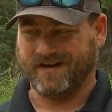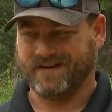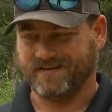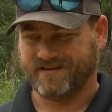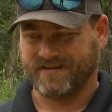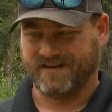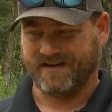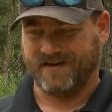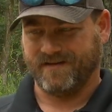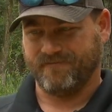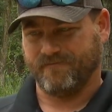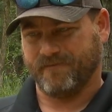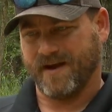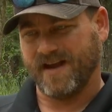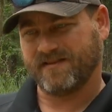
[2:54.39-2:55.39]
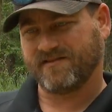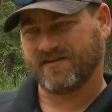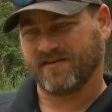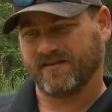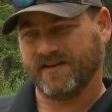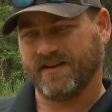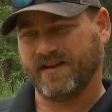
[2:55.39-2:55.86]
It's
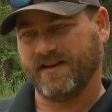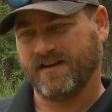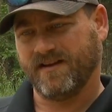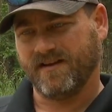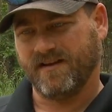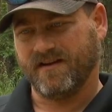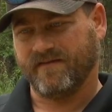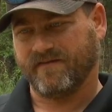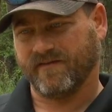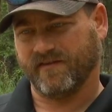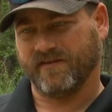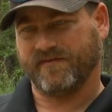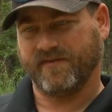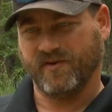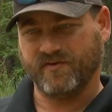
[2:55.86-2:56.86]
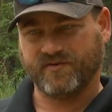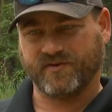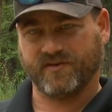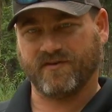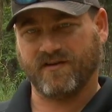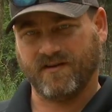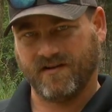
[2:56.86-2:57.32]
basically for the
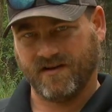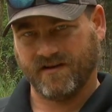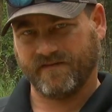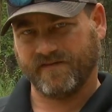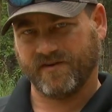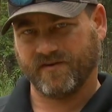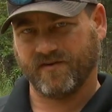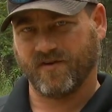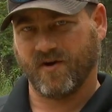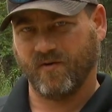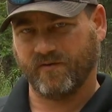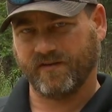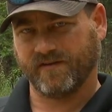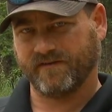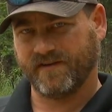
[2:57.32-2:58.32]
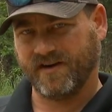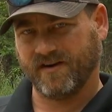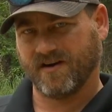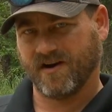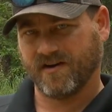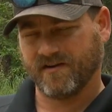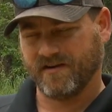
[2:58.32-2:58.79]
future of your growth of
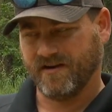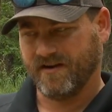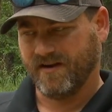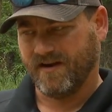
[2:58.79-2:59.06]
deer herd.